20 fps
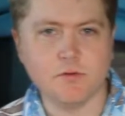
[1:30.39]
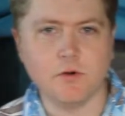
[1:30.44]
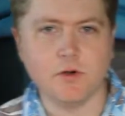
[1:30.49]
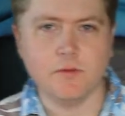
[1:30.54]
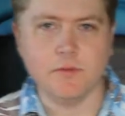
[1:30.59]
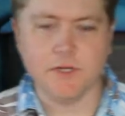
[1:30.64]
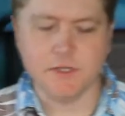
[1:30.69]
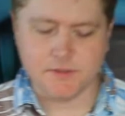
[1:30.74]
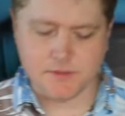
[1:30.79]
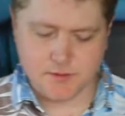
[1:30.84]

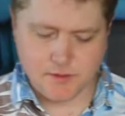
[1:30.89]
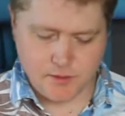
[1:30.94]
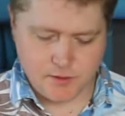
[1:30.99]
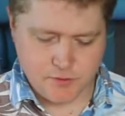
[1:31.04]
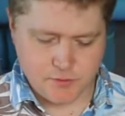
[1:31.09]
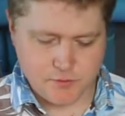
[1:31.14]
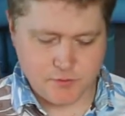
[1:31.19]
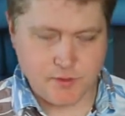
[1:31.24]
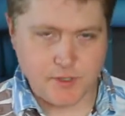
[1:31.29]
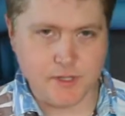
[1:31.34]
ornaments on
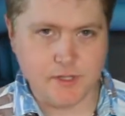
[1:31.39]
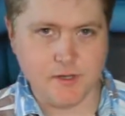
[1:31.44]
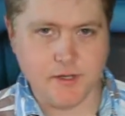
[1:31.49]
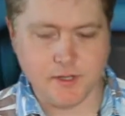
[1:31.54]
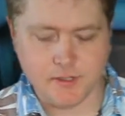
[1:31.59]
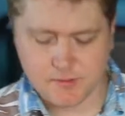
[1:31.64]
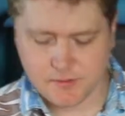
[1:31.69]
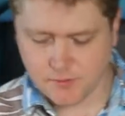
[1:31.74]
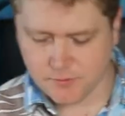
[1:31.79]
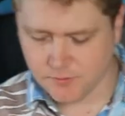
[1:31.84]
a tree,
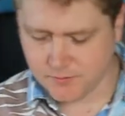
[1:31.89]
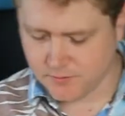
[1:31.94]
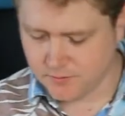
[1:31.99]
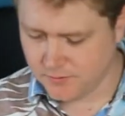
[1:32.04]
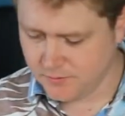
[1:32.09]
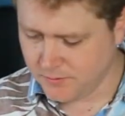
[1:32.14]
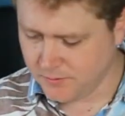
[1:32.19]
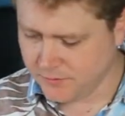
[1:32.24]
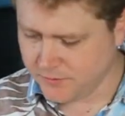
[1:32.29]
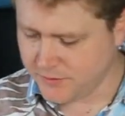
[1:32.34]
like little
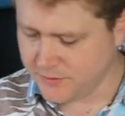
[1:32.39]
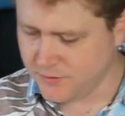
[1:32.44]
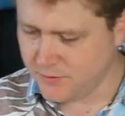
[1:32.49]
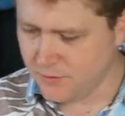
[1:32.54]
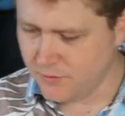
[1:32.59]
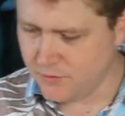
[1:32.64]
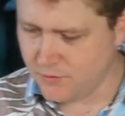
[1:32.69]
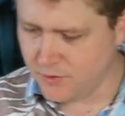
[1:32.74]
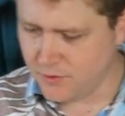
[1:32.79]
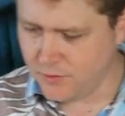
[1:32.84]

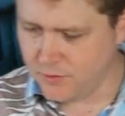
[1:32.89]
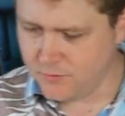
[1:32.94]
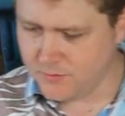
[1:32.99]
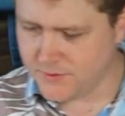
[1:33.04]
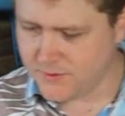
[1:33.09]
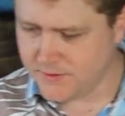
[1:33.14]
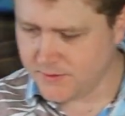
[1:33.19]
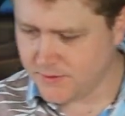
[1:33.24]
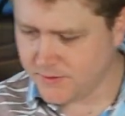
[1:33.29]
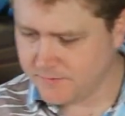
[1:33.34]
snow
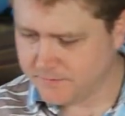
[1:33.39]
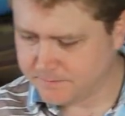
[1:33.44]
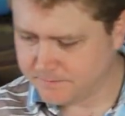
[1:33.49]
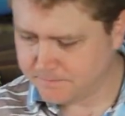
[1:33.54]
globes.